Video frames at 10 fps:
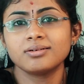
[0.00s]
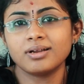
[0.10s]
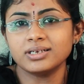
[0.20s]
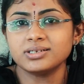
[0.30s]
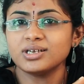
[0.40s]

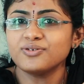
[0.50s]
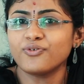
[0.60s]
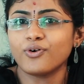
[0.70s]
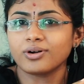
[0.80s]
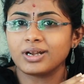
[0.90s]

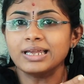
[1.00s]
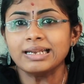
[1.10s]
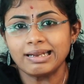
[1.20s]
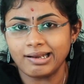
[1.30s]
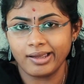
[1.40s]

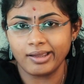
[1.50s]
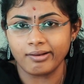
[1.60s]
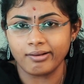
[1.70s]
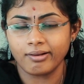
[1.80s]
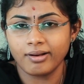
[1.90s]

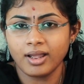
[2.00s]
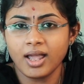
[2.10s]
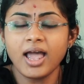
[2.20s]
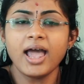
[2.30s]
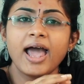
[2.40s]
1949.
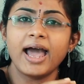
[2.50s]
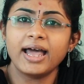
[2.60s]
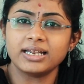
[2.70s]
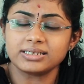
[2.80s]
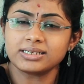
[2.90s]

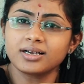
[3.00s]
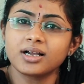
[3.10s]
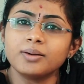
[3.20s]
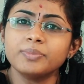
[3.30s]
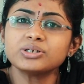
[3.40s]
And
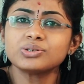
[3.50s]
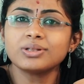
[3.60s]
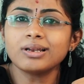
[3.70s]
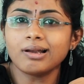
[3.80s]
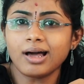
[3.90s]
coming to
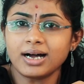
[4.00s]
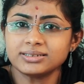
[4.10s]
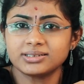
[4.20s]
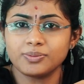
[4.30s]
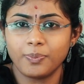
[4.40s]
the
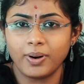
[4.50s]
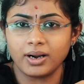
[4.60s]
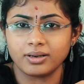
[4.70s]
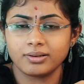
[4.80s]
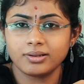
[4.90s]
last
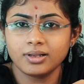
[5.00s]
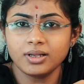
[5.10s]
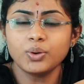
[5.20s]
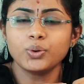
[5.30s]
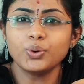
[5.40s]
part,
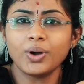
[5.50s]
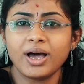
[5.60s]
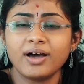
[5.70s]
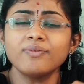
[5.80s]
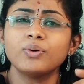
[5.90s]
you
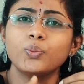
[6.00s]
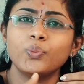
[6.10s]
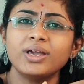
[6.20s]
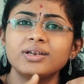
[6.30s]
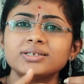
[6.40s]
have
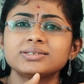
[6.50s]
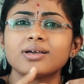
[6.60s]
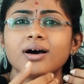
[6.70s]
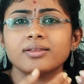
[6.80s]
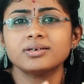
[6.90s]
various
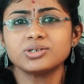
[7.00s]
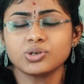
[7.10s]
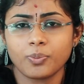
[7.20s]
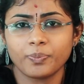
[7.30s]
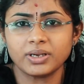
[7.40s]
other
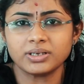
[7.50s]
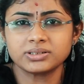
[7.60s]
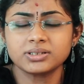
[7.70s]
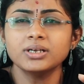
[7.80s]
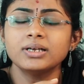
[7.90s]
topics
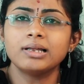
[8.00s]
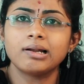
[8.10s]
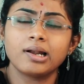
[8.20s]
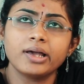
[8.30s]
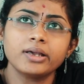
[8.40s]

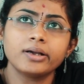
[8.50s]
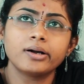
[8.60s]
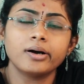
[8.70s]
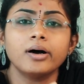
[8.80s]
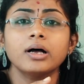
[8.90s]

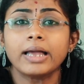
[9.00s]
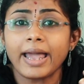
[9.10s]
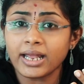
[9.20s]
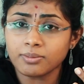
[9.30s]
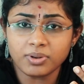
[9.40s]
like
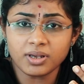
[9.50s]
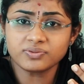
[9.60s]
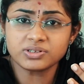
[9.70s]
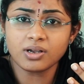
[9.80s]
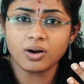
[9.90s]

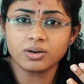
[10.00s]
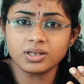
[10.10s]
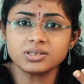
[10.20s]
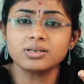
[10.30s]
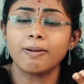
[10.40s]
NBFC
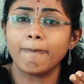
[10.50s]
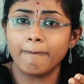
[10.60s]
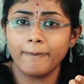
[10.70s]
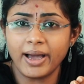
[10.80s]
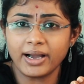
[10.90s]
audit,
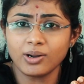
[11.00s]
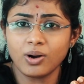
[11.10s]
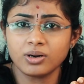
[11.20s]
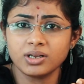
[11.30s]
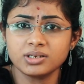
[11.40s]
bank
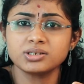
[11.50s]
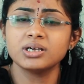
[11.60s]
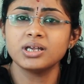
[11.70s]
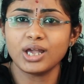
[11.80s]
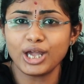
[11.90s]
audit,
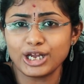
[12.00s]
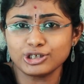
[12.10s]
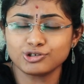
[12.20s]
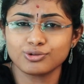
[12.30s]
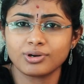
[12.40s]

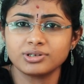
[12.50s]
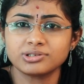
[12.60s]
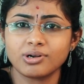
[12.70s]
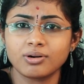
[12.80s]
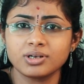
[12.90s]
insurance
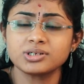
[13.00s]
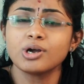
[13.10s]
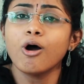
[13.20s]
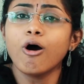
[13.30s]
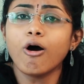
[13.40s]
audit,
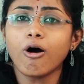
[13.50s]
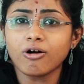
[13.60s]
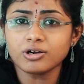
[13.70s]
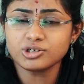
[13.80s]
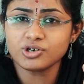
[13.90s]

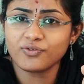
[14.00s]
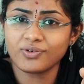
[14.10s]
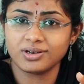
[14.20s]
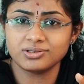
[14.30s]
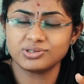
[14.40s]
audit
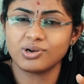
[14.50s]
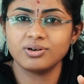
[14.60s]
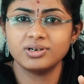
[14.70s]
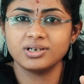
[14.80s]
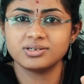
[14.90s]
of
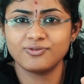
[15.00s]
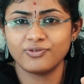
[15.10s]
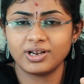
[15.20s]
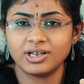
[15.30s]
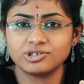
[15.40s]
consolidated
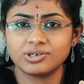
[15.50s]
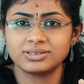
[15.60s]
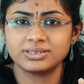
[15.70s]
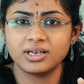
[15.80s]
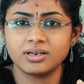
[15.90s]
financial
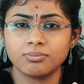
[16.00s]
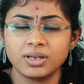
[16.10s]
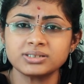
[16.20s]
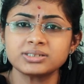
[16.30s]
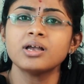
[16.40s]

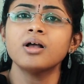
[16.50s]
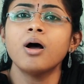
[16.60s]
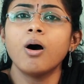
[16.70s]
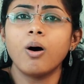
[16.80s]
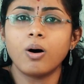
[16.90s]
statements,
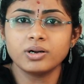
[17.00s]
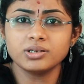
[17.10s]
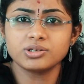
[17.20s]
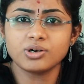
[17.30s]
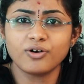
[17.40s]

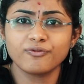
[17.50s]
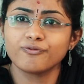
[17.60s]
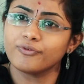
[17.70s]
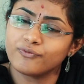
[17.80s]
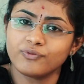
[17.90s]
audit of
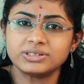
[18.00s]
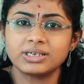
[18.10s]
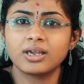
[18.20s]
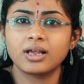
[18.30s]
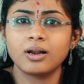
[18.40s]

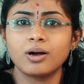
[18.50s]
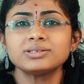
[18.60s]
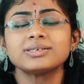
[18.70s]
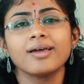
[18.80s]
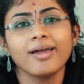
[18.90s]
physical
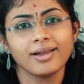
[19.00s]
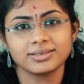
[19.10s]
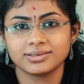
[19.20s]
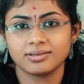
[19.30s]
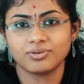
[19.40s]
loss,
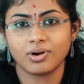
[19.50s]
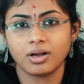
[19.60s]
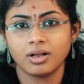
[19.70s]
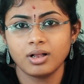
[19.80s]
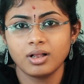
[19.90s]

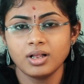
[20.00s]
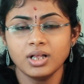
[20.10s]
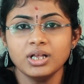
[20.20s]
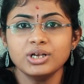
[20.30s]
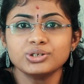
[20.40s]
etc.
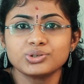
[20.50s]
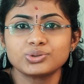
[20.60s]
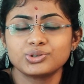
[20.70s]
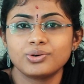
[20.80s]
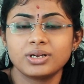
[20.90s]
So
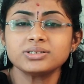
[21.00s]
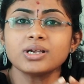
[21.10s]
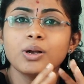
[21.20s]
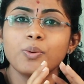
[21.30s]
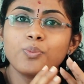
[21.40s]
students,
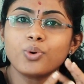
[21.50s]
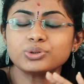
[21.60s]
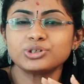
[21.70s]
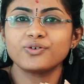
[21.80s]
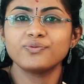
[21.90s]

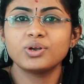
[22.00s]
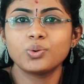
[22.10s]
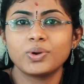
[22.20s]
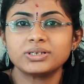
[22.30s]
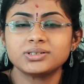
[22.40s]
most of the
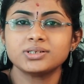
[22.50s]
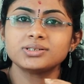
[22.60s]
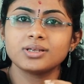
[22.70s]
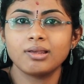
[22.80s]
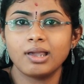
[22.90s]

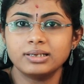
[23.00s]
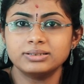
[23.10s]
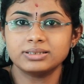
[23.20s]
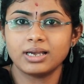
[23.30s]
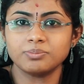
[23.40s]
questions in the
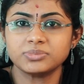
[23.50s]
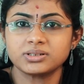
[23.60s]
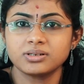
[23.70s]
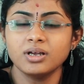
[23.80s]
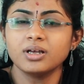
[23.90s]
exams,
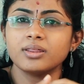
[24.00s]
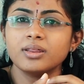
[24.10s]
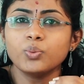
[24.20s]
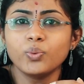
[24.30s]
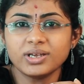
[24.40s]

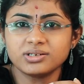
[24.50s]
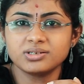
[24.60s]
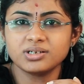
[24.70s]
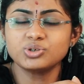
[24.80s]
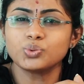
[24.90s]
the
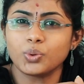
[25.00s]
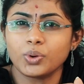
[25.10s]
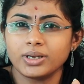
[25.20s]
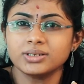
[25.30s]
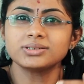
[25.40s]
weightage
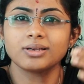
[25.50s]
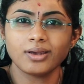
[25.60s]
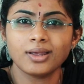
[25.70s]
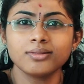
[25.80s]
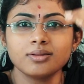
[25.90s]
is
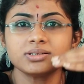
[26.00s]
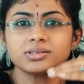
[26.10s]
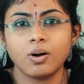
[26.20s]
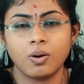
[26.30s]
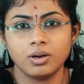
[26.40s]
in this
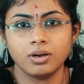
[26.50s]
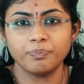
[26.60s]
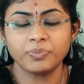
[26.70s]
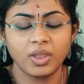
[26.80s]
order.